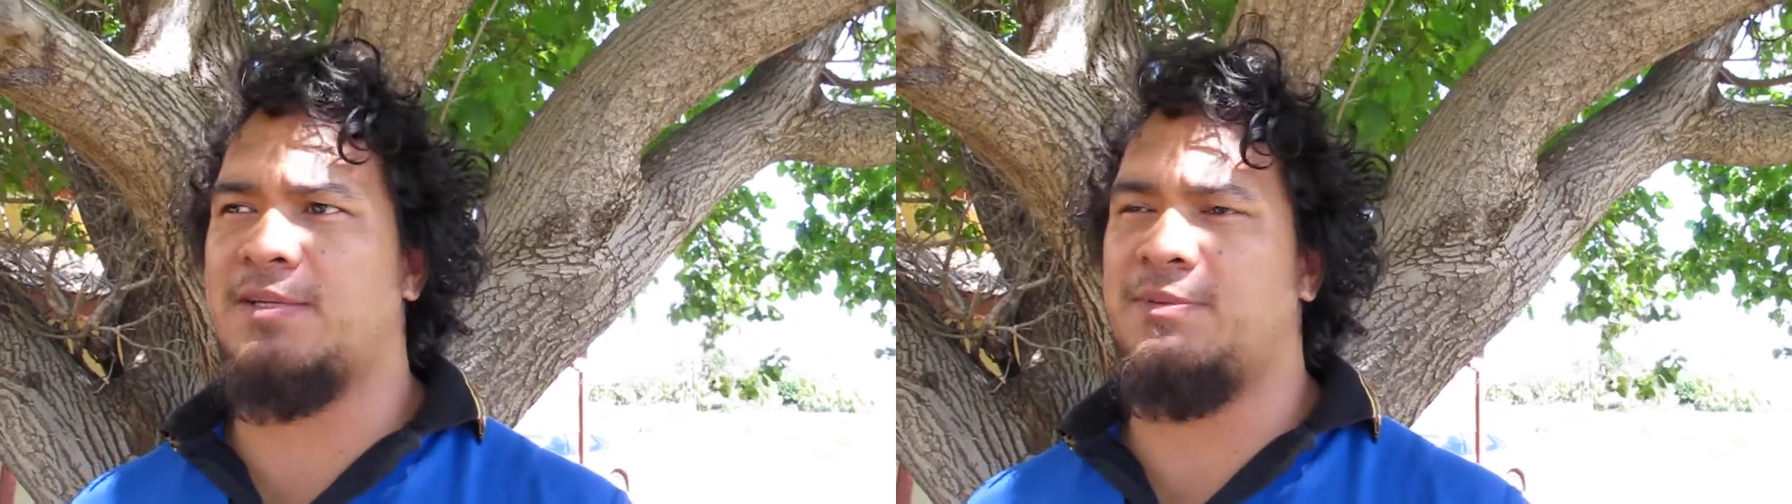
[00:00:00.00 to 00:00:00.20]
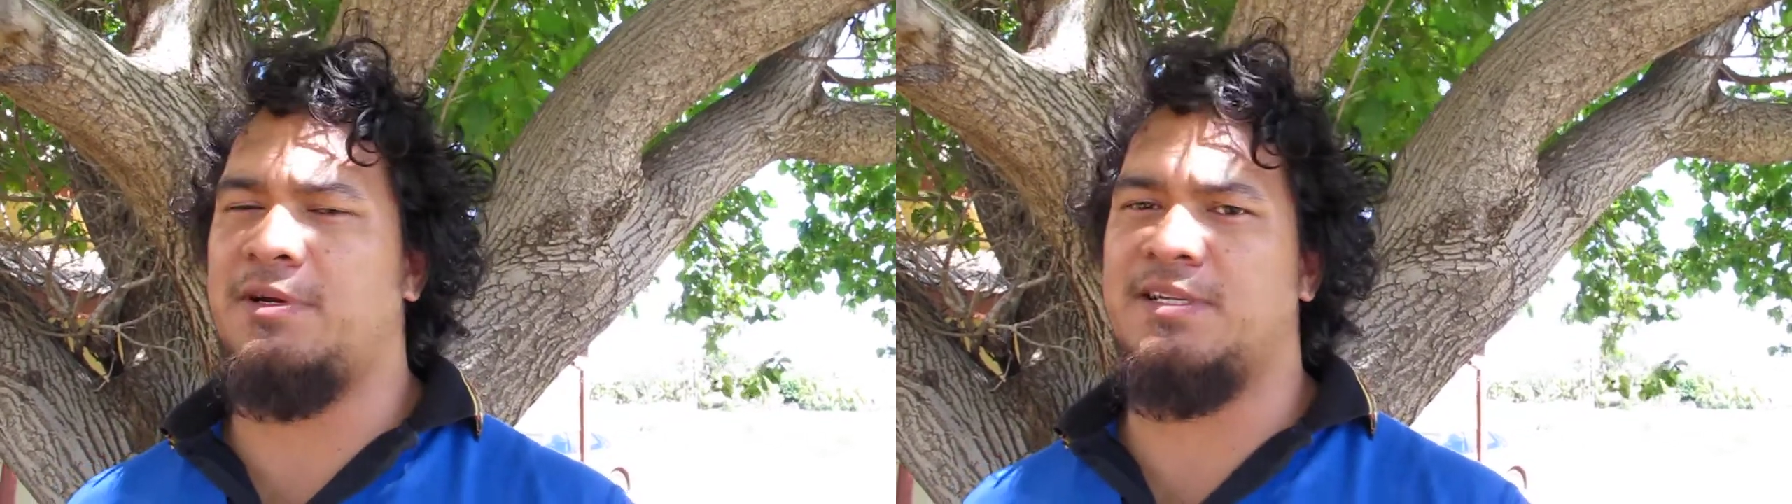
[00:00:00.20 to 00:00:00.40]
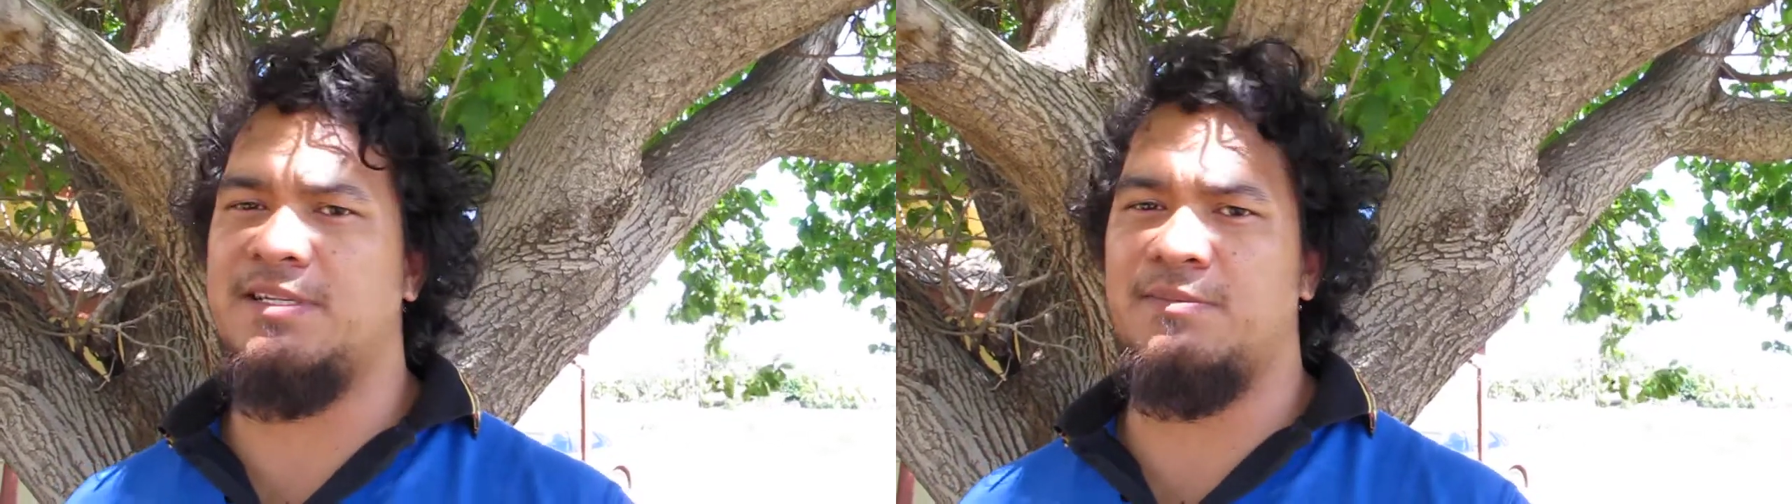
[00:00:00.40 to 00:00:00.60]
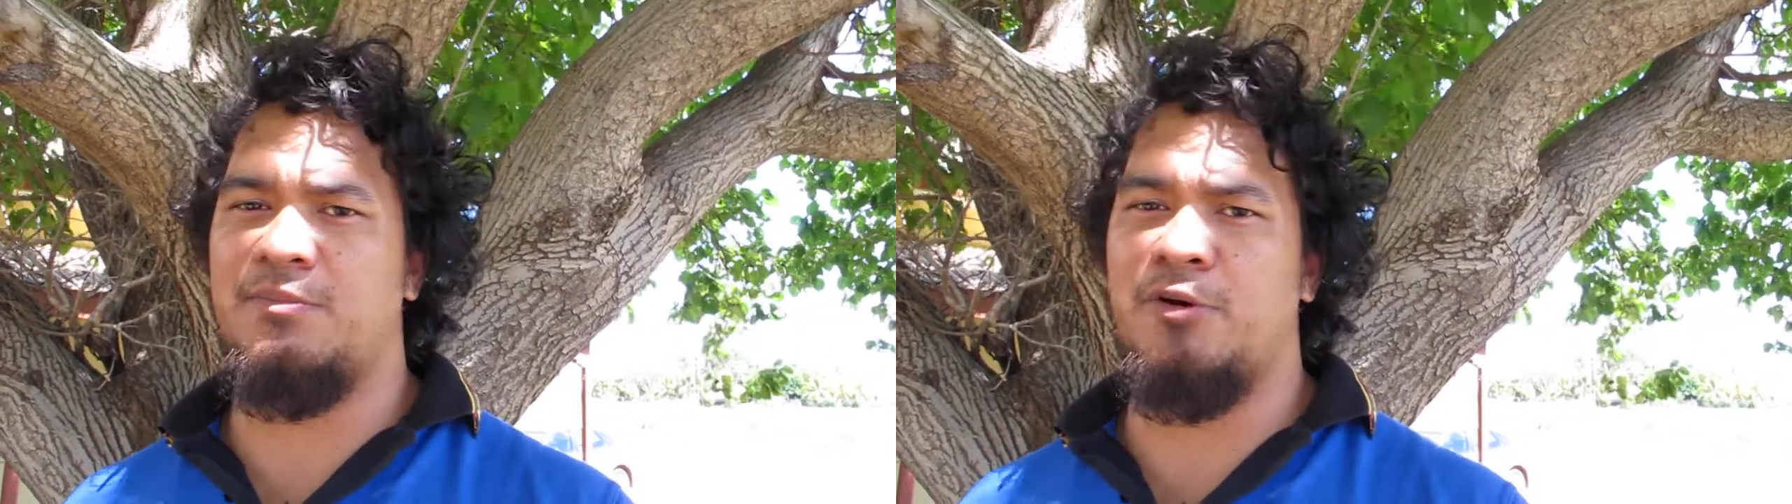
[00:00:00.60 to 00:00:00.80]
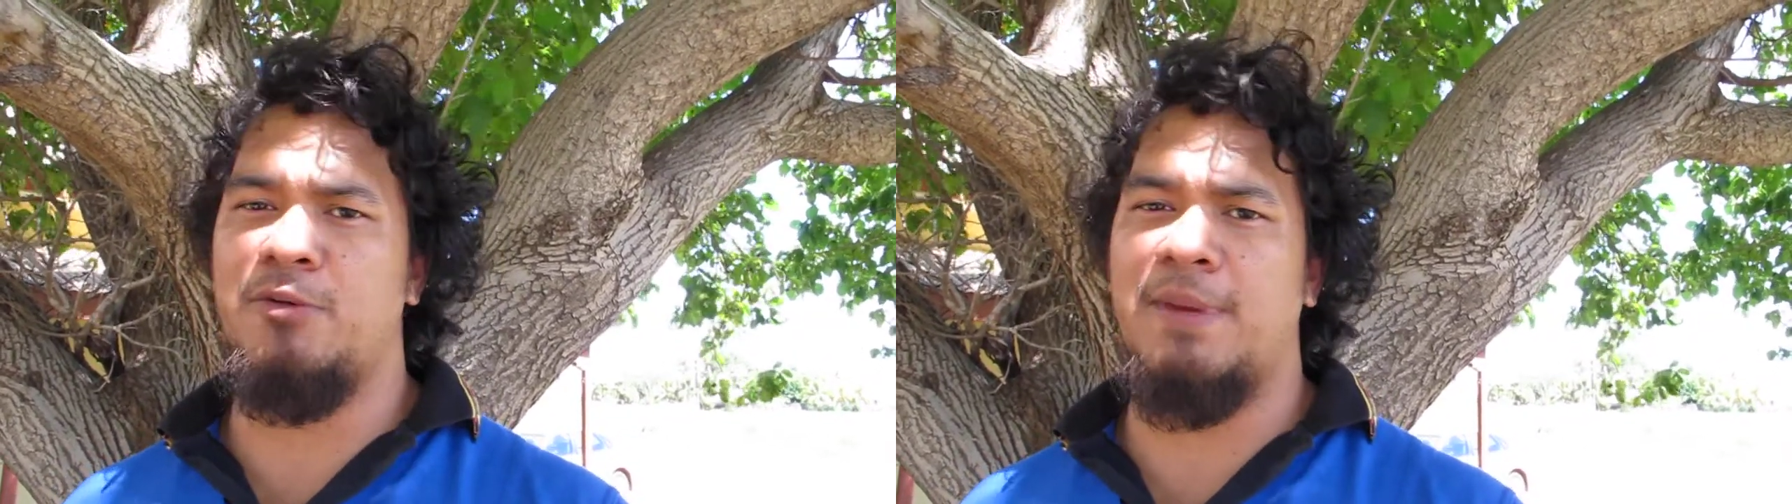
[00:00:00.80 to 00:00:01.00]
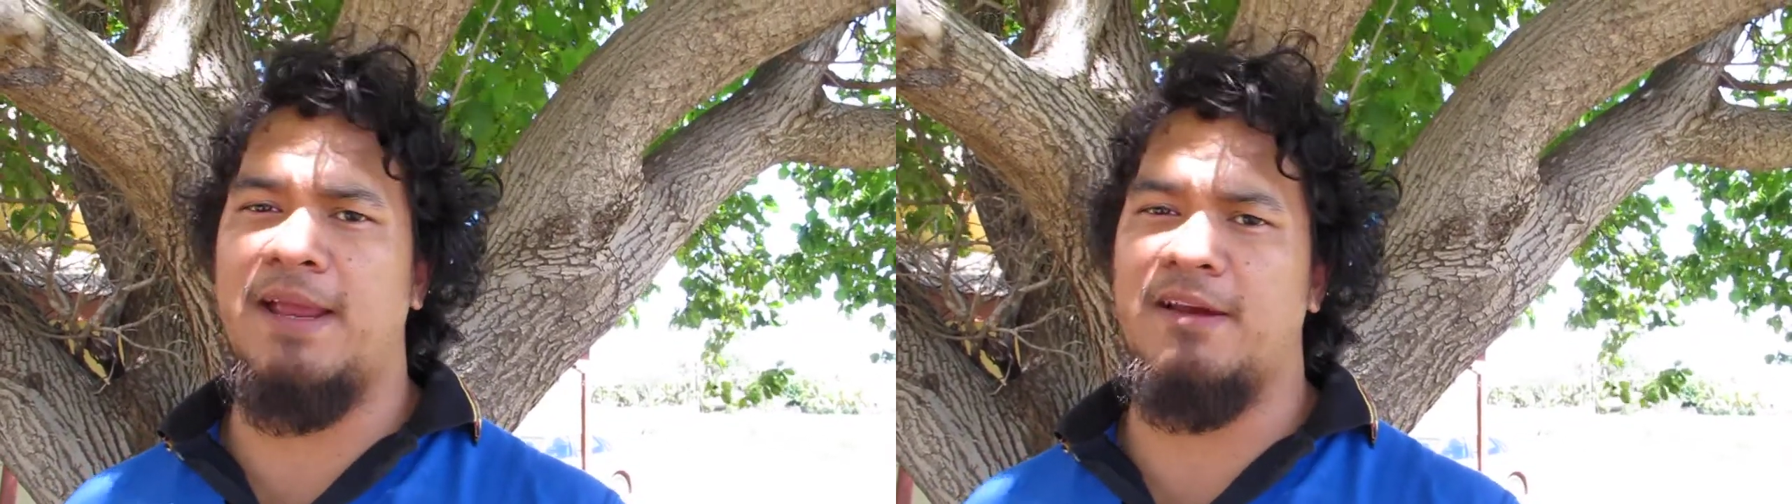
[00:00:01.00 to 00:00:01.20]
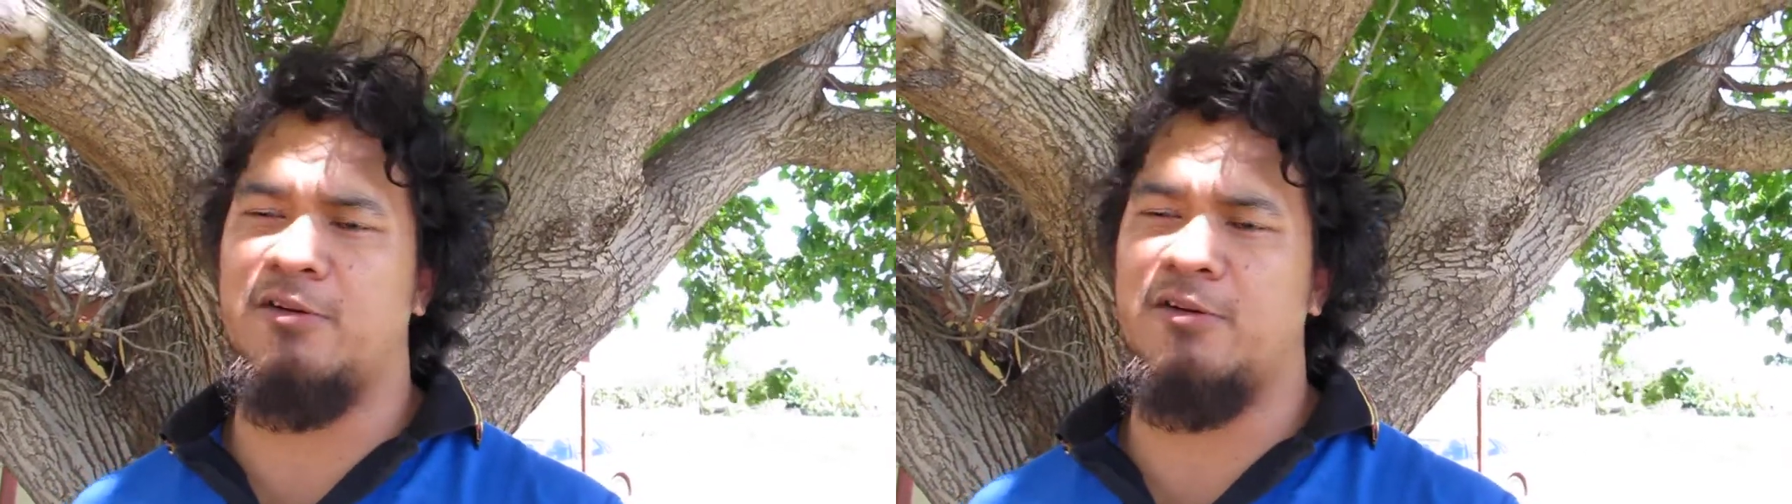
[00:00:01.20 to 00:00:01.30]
experiences in Broome and,